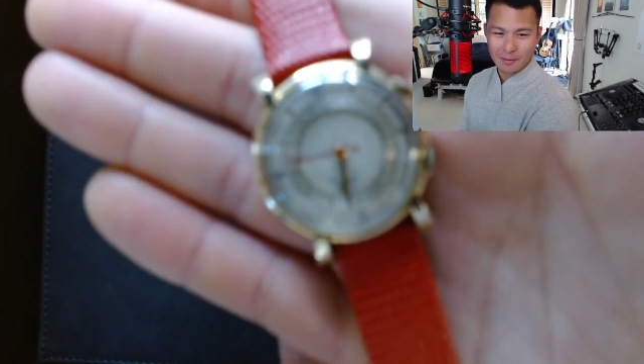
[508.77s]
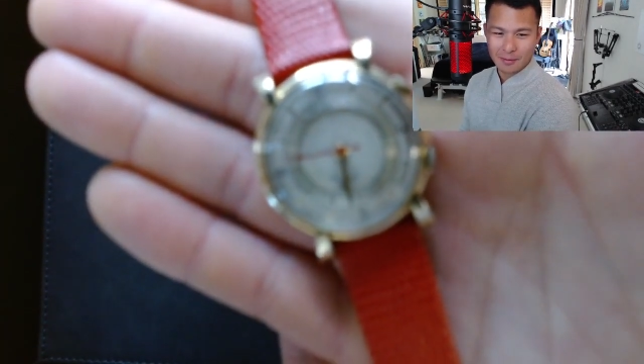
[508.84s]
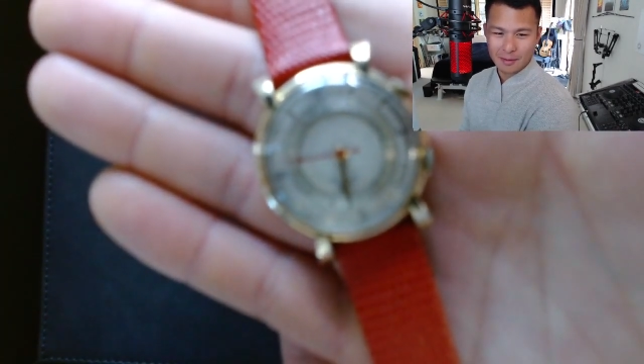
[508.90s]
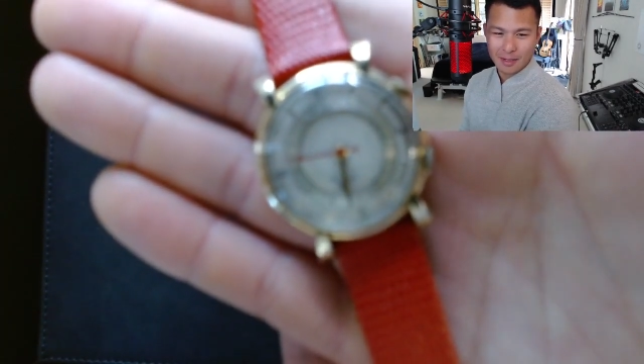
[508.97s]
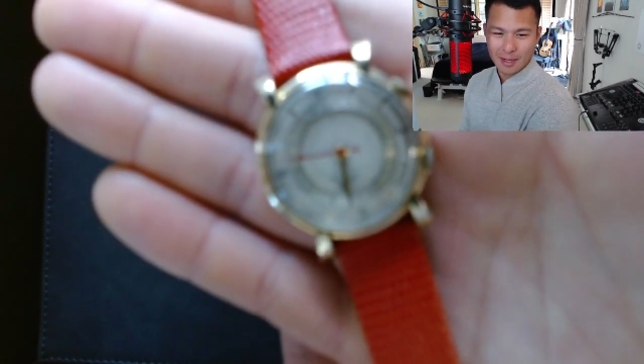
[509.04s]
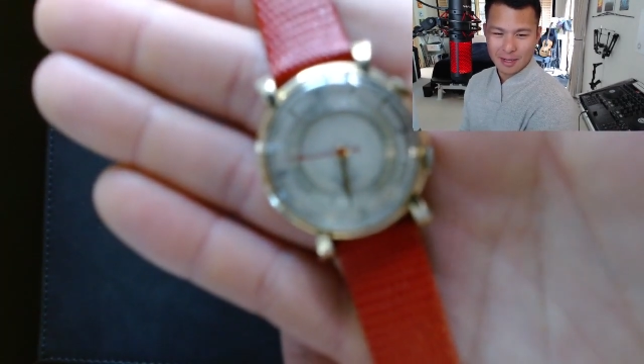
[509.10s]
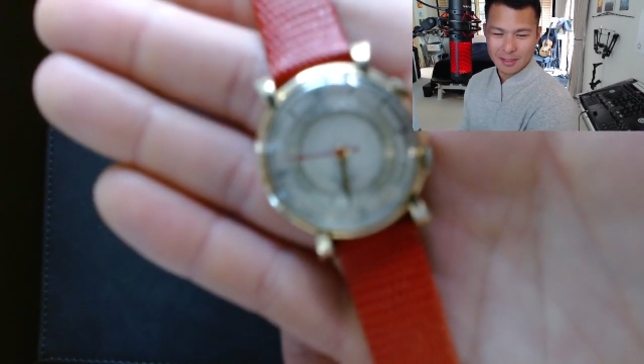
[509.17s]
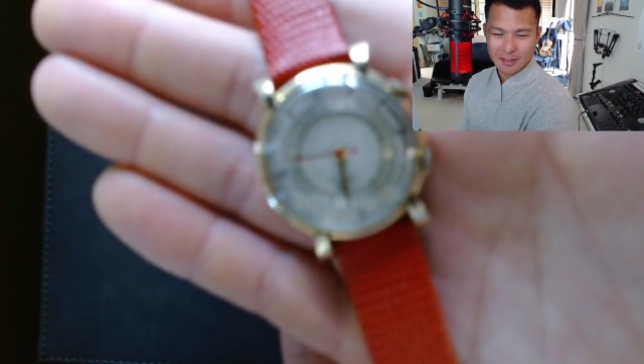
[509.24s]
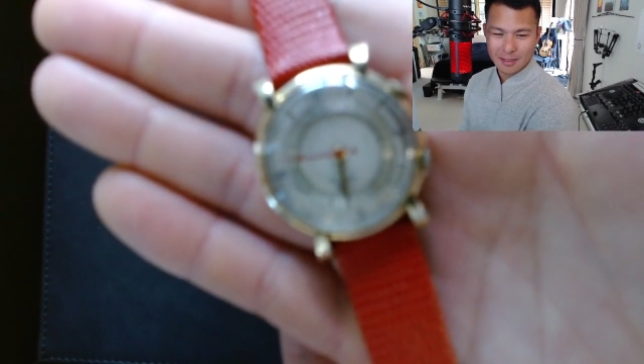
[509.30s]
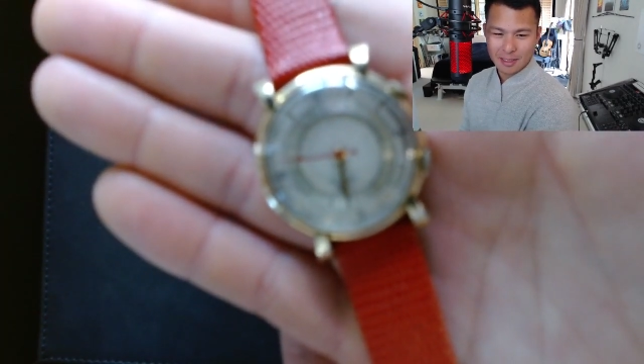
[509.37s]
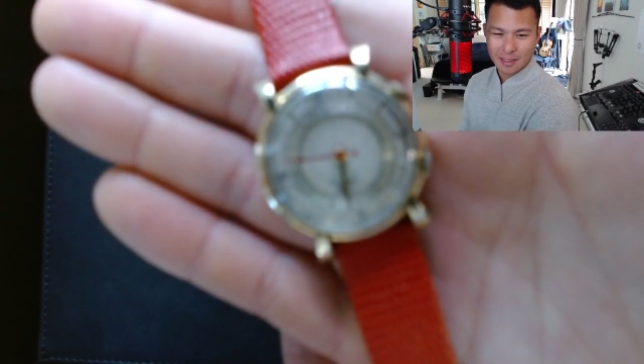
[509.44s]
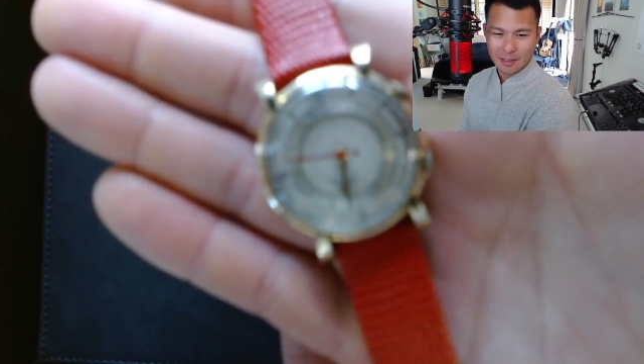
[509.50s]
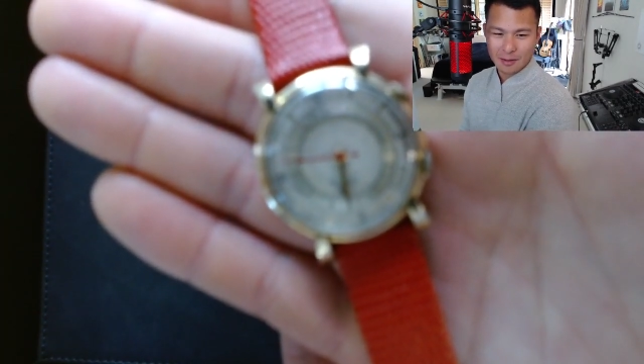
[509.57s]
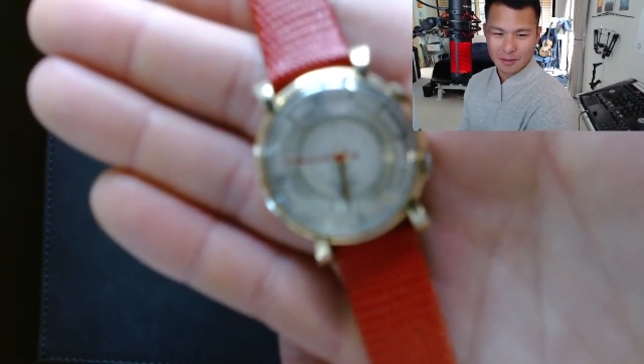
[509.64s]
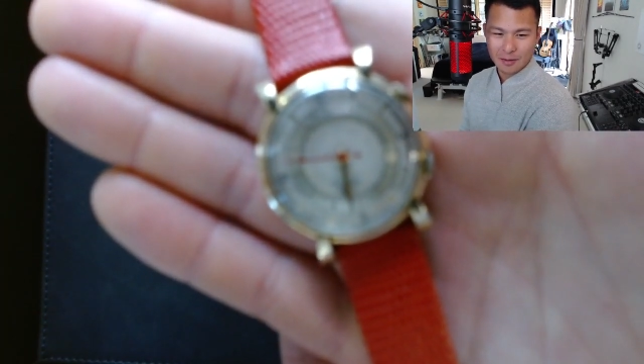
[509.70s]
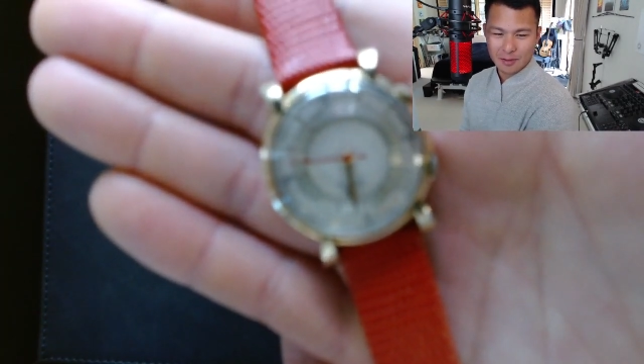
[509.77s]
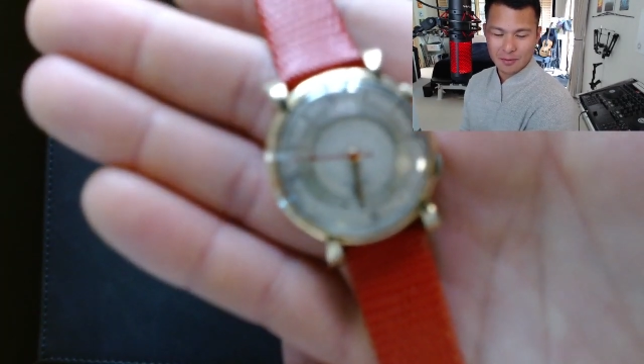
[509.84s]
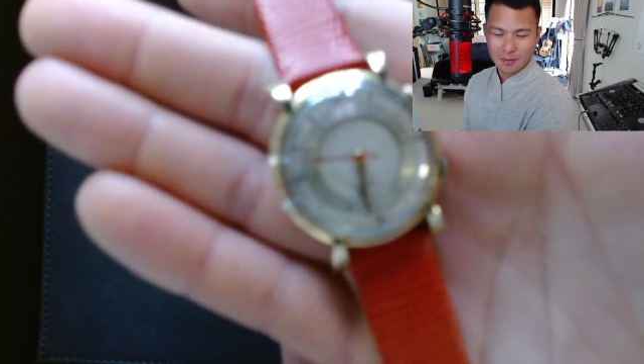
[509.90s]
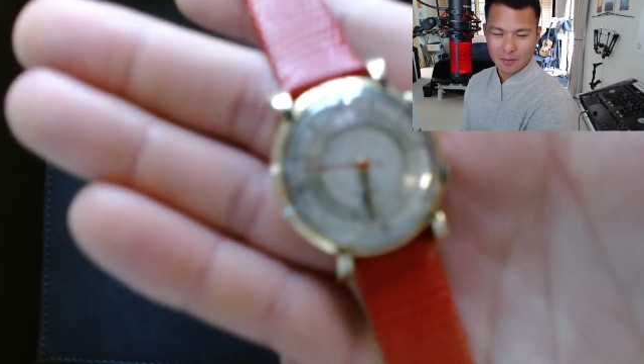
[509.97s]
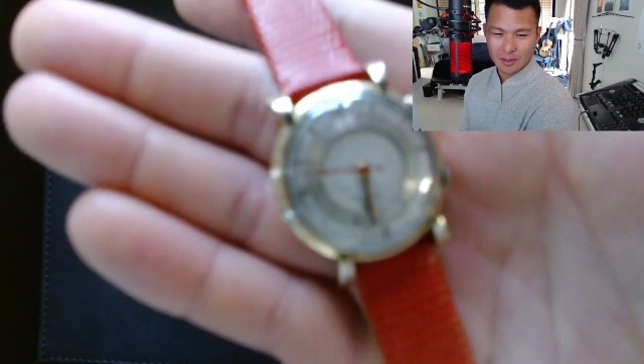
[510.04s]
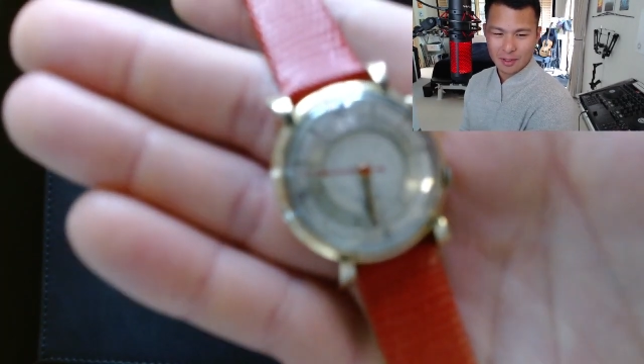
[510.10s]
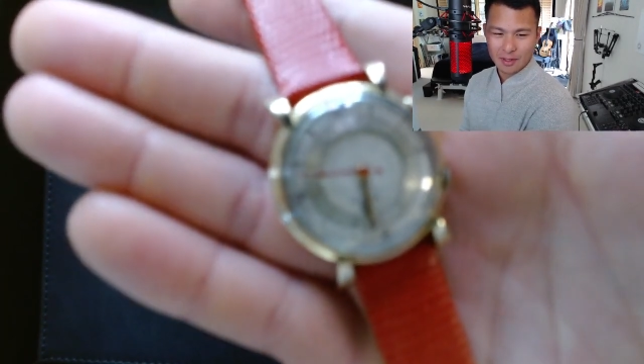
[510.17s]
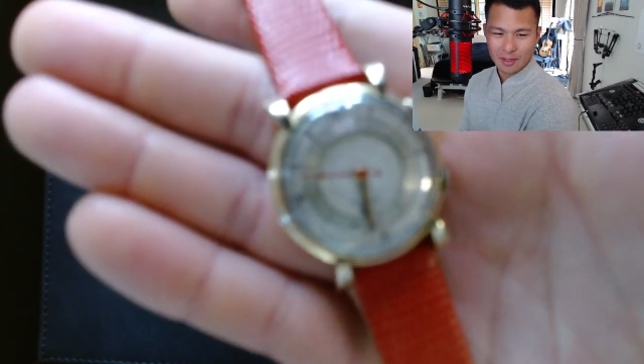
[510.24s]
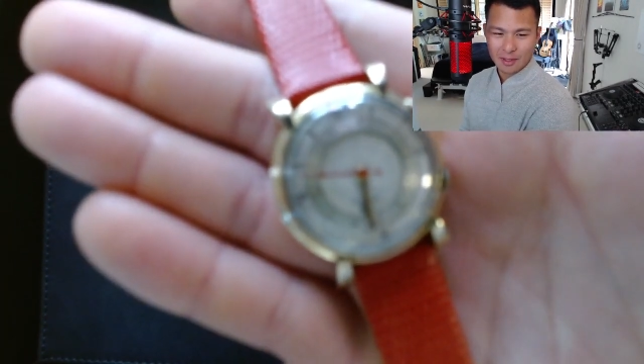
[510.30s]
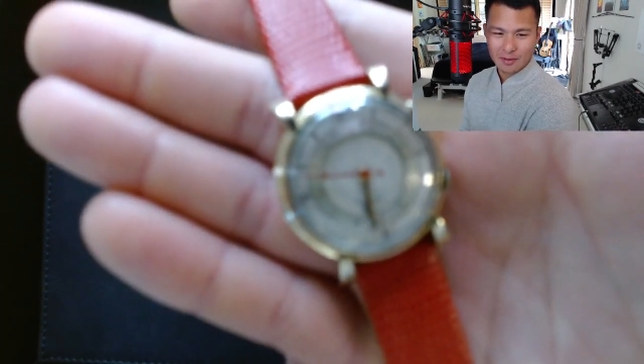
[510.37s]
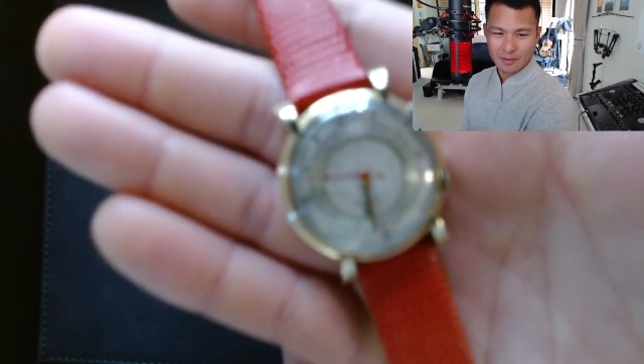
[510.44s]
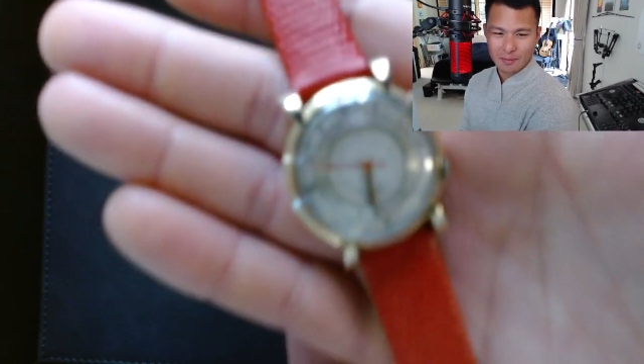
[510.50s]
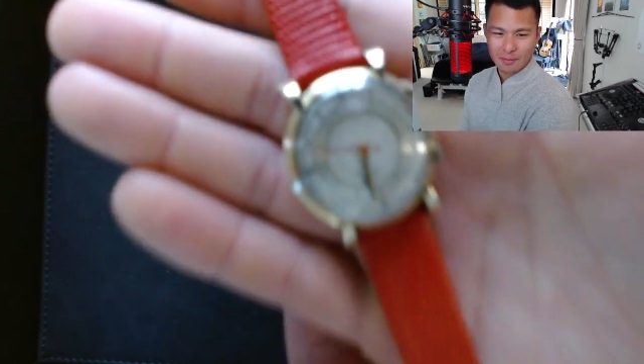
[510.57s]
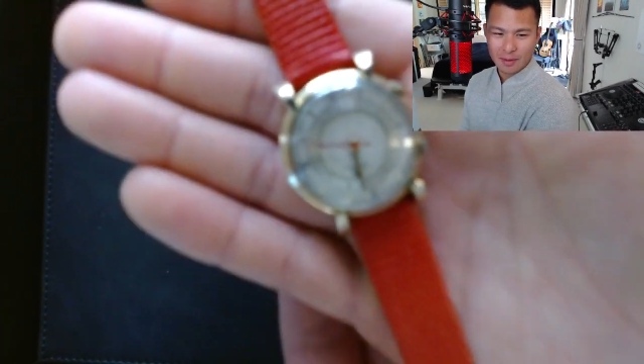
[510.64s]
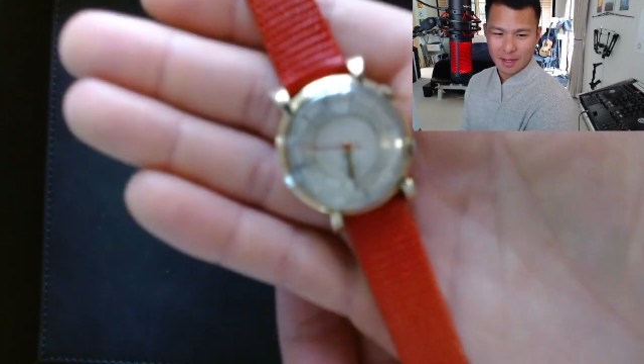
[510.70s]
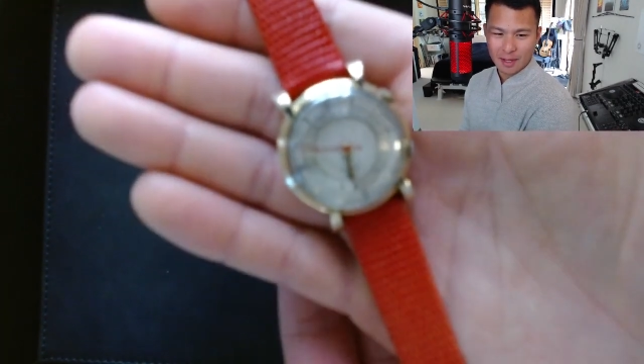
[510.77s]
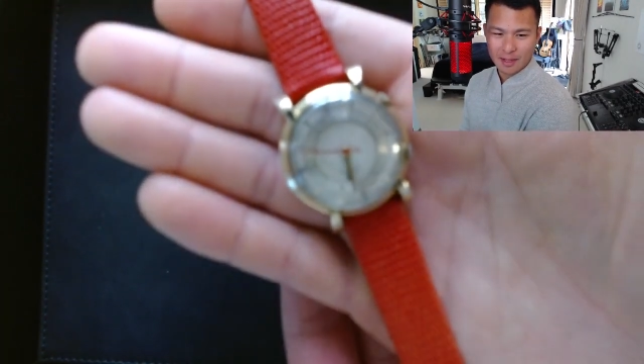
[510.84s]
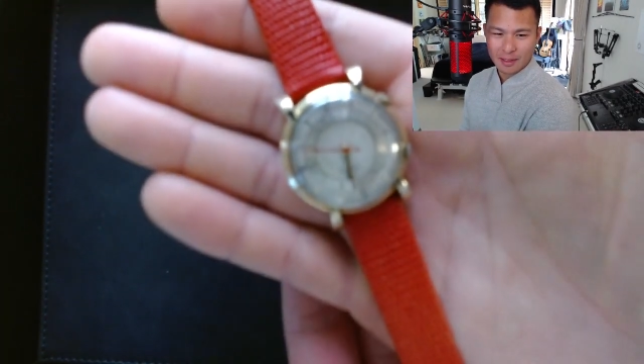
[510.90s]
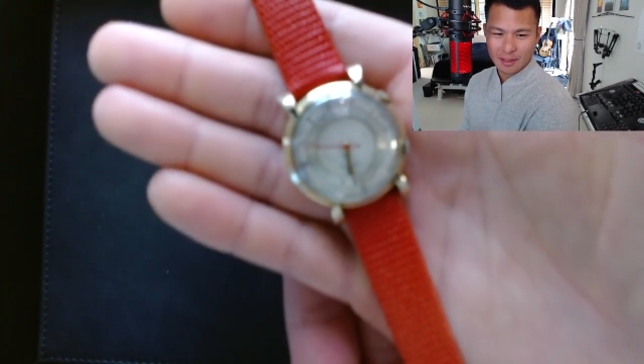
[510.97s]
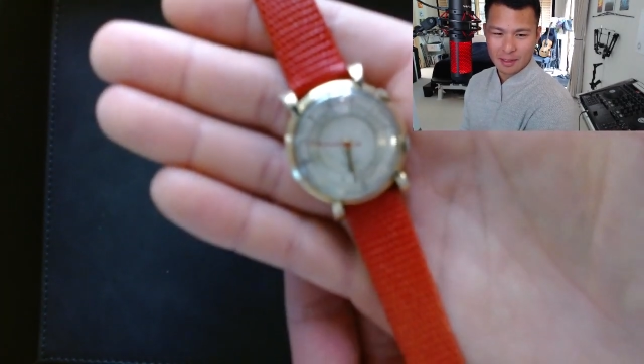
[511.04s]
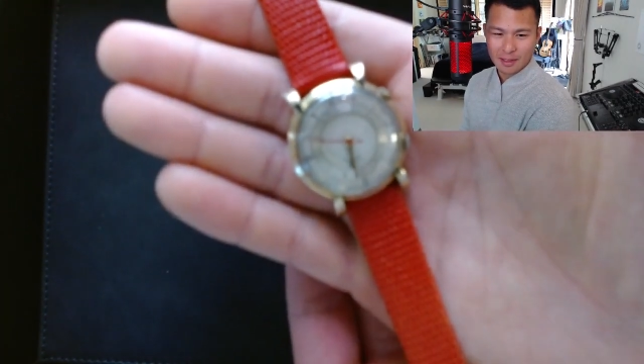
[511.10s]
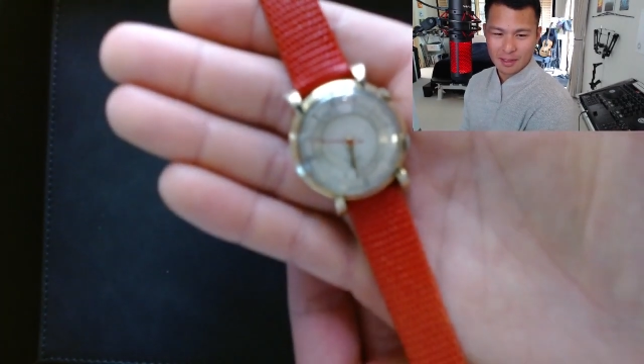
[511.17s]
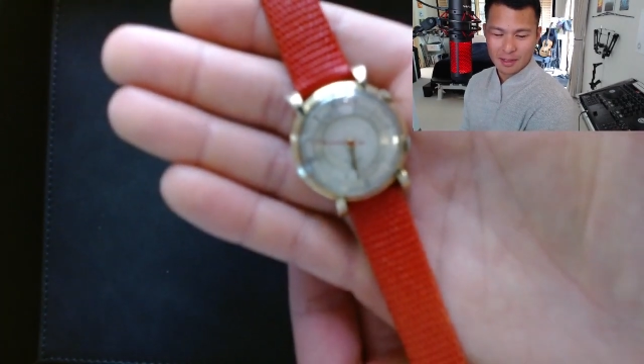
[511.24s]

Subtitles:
guys and girls, what do you think of the band?